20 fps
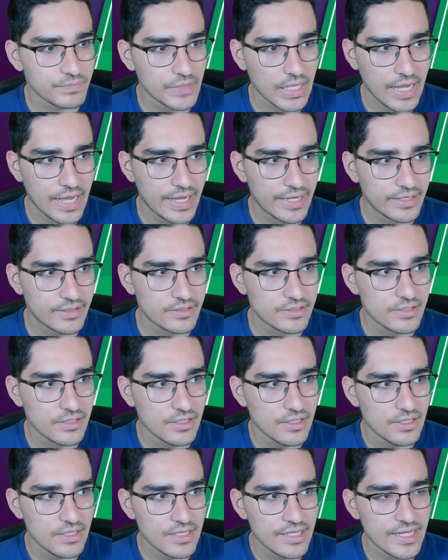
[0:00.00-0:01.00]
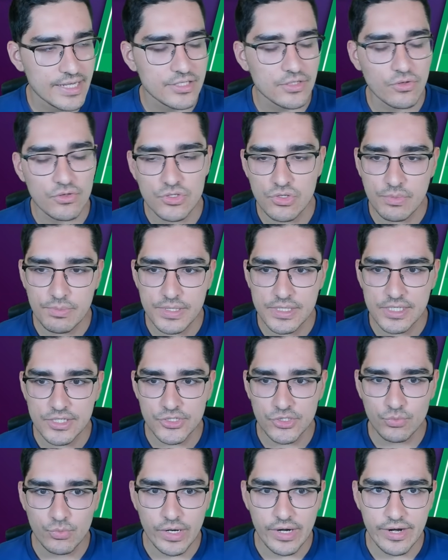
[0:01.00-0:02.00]
And it's also a
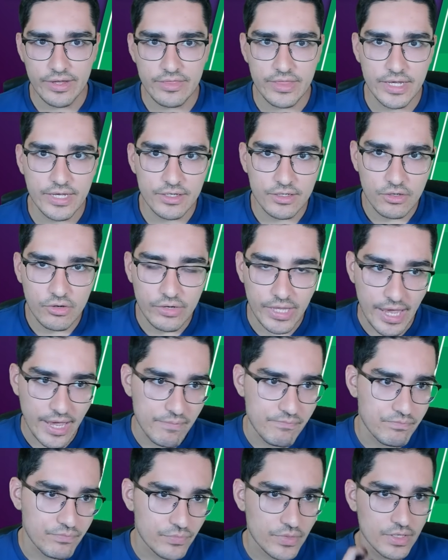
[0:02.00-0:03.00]
position where I think, okay,